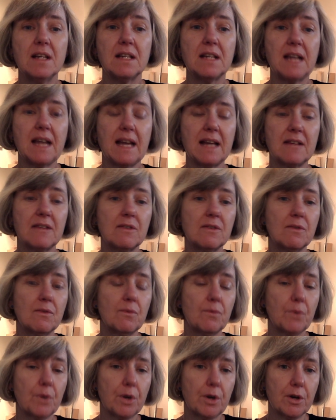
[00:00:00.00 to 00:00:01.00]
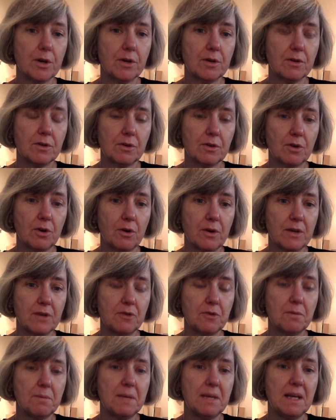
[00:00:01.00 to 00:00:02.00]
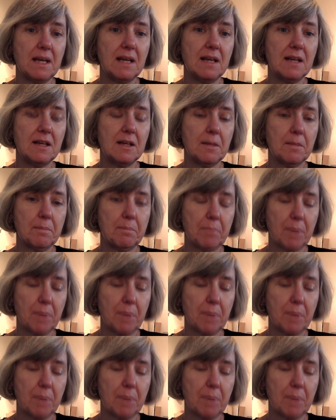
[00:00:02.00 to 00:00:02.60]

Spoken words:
that were going to be the